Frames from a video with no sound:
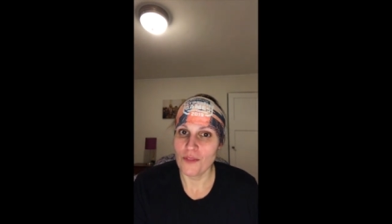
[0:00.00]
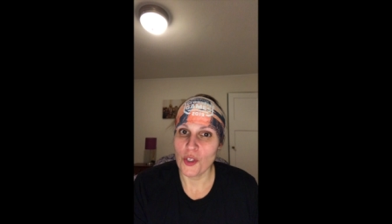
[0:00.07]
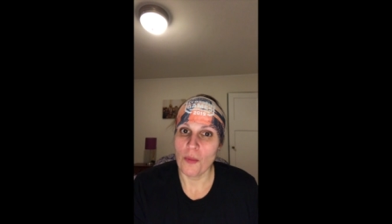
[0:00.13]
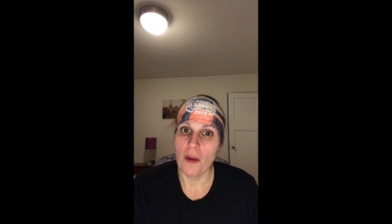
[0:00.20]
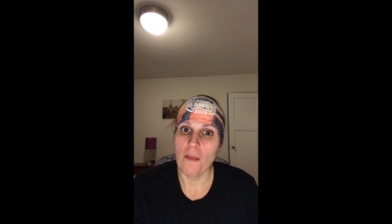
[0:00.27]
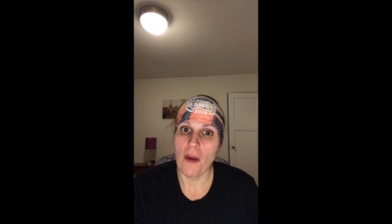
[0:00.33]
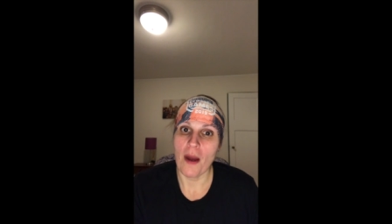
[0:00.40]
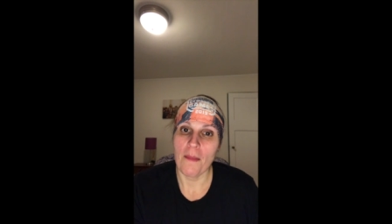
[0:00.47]
So
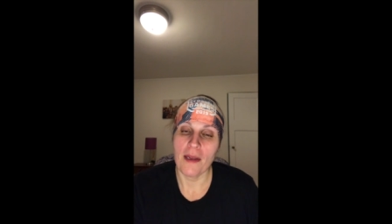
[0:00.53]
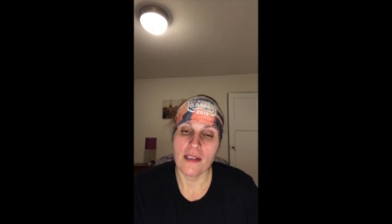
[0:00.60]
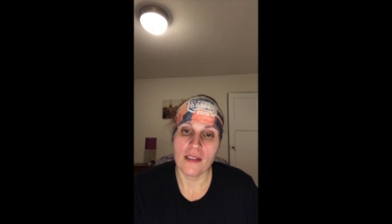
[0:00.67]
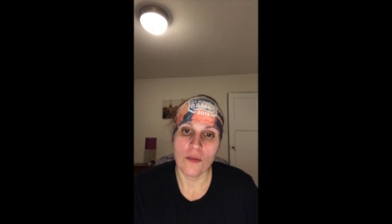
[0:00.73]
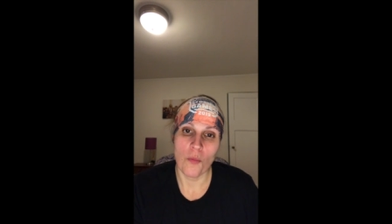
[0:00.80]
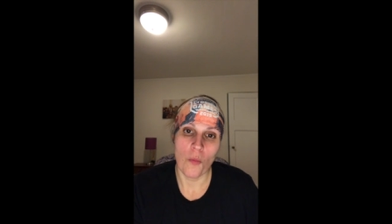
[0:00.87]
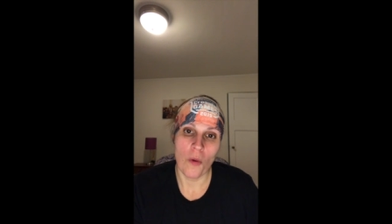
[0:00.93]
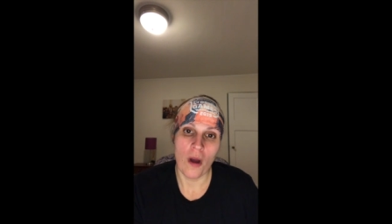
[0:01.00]
my mom has
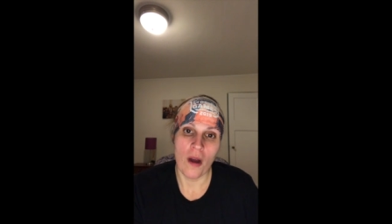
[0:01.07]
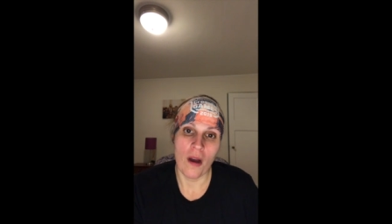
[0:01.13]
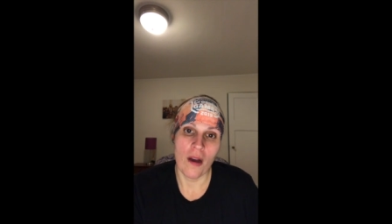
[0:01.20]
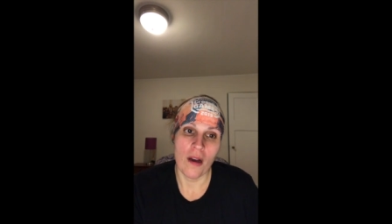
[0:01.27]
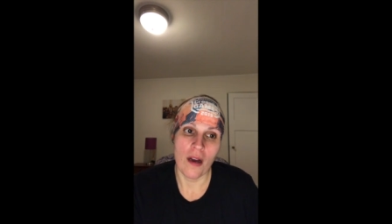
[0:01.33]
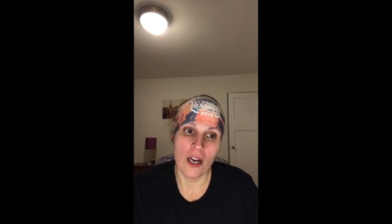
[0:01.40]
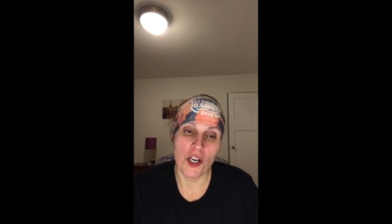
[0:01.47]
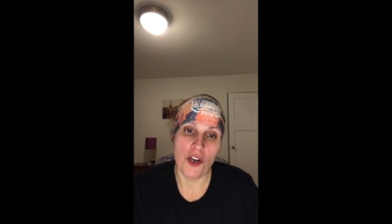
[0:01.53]
a
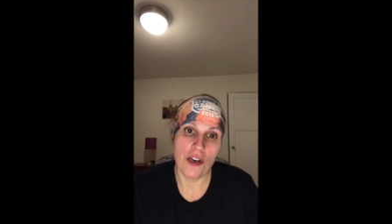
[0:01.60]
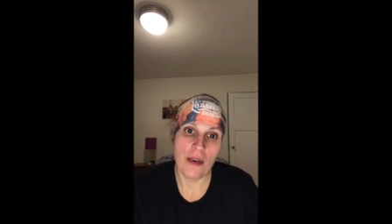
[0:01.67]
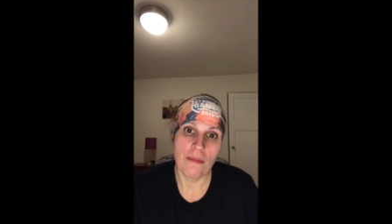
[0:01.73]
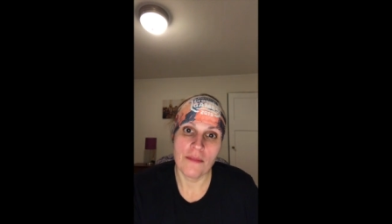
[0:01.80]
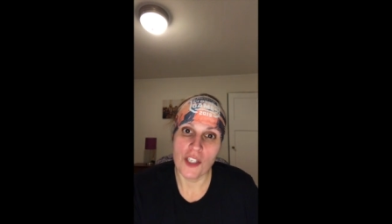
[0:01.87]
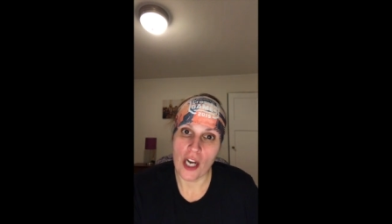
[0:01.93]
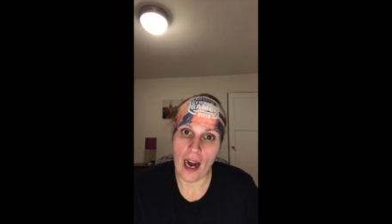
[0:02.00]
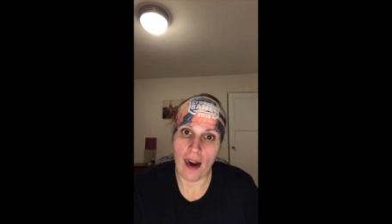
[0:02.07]
uh, a
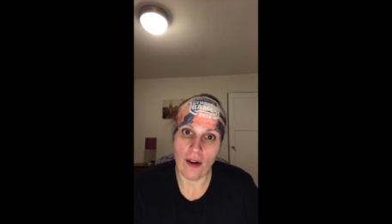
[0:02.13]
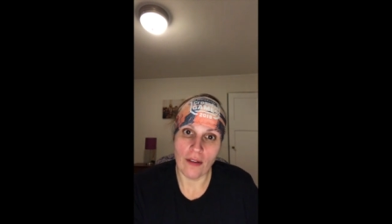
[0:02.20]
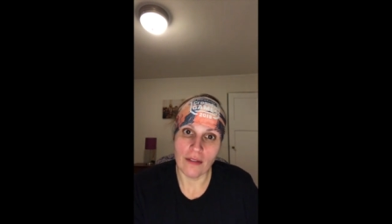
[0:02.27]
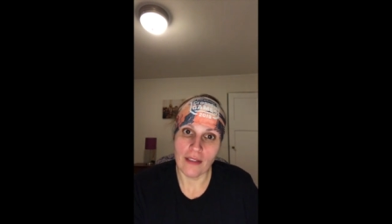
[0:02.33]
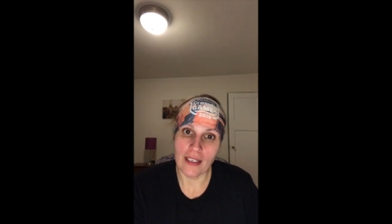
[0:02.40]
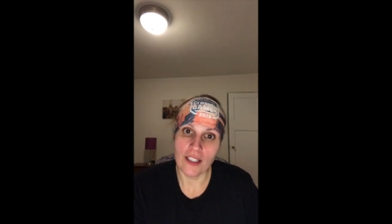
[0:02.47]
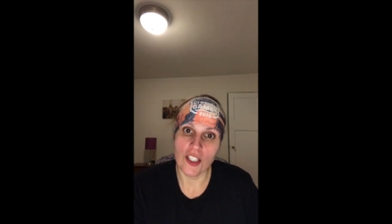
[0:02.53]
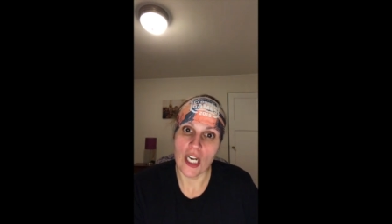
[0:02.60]
cream chow,
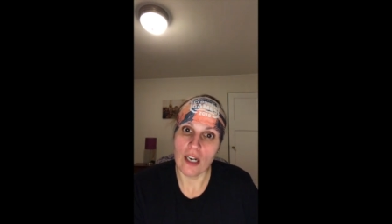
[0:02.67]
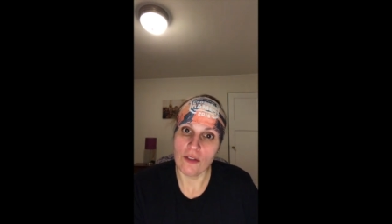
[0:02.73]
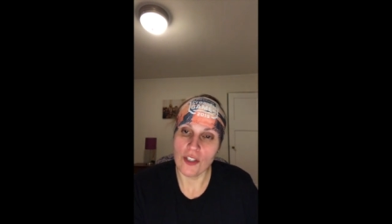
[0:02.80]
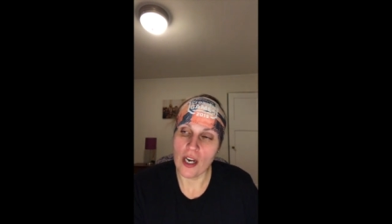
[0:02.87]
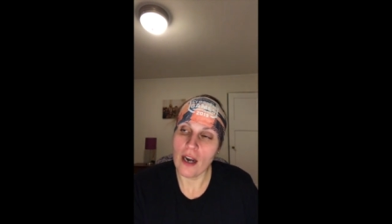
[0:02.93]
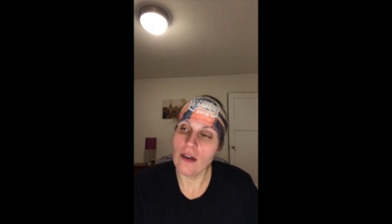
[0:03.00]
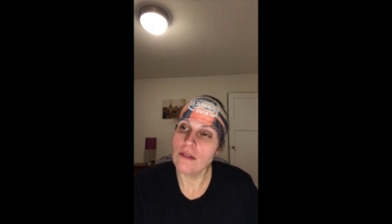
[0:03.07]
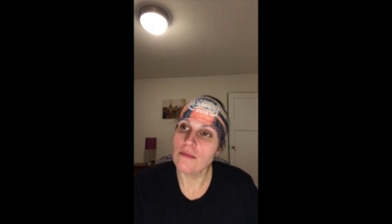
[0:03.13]
like a chow
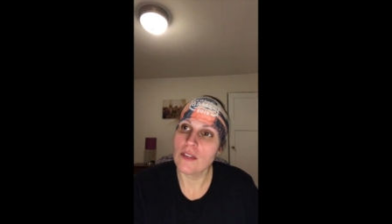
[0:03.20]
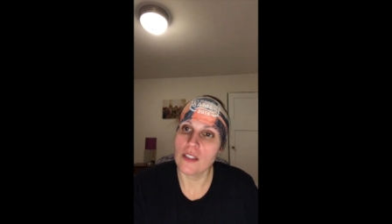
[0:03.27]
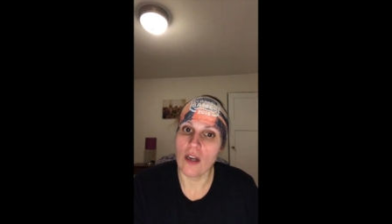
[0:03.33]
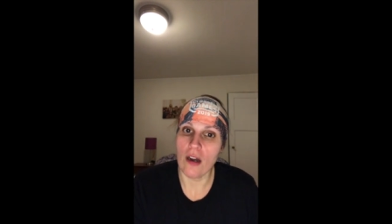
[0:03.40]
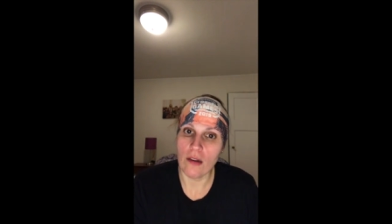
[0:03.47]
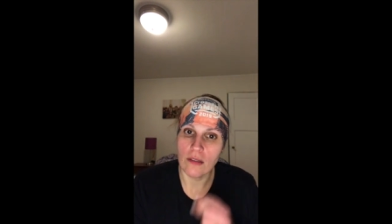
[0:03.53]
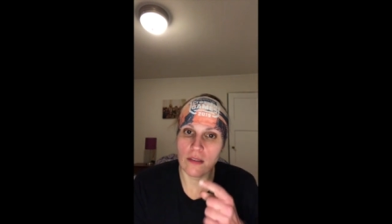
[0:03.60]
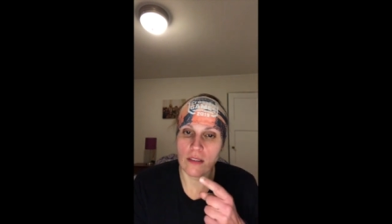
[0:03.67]
chow, the
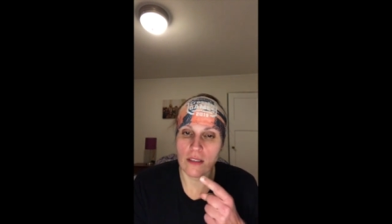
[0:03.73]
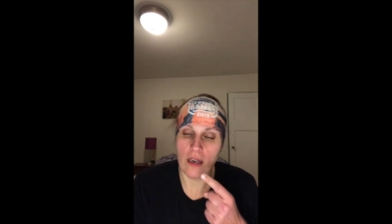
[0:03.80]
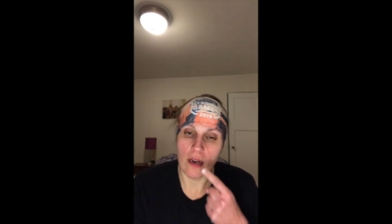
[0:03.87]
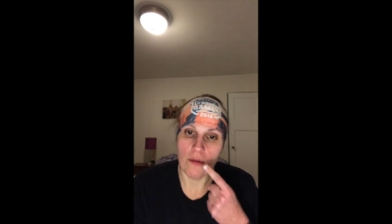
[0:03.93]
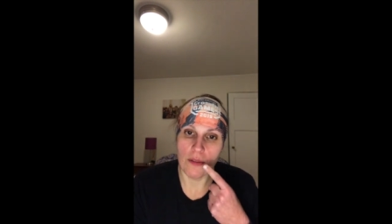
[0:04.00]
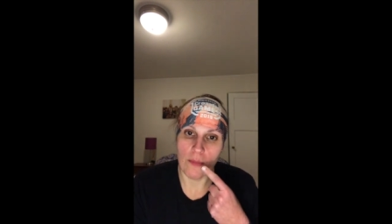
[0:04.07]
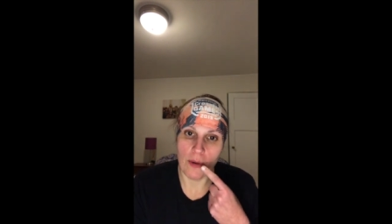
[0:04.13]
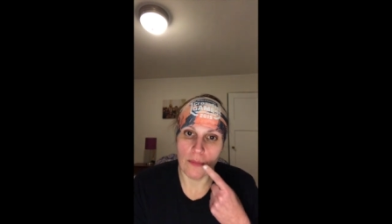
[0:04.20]
dog the
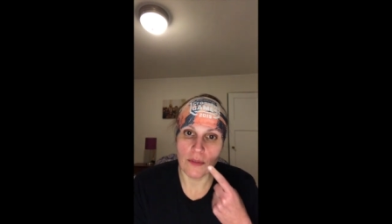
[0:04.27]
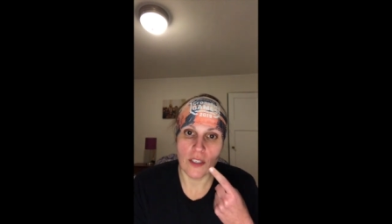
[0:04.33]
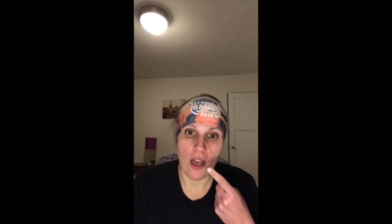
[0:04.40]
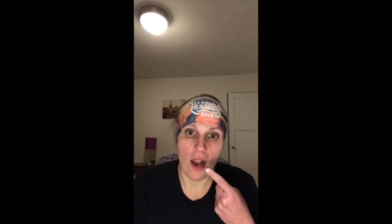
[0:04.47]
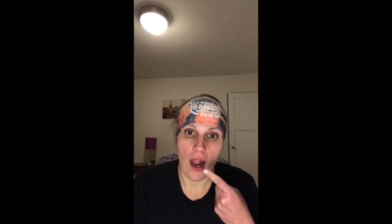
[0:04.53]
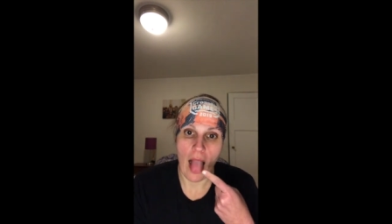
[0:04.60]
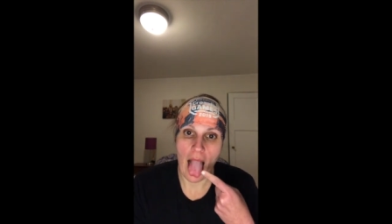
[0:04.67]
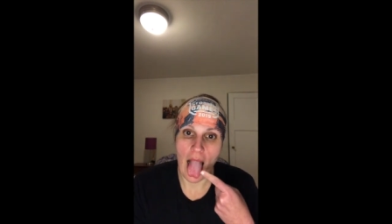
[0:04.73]
dog with the purple
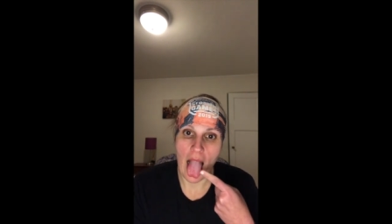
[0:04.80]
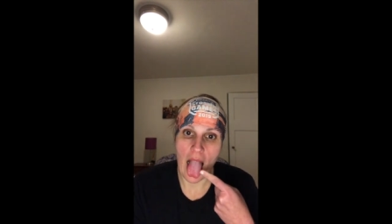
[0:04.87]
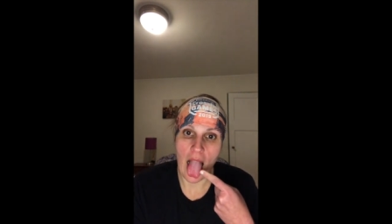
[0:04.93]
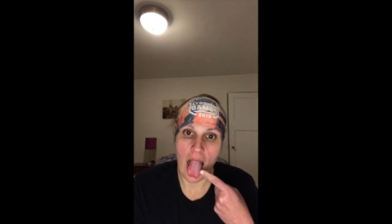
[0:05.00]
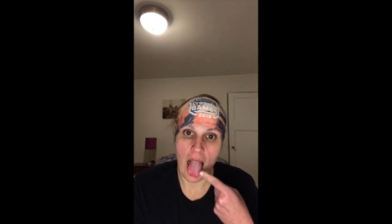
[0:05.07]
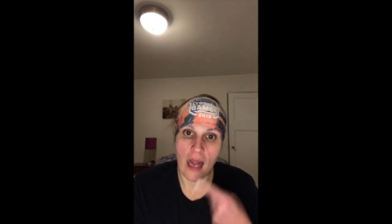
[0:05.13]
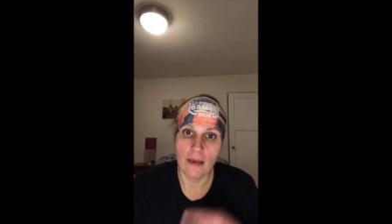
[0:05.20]
tongue. Eh.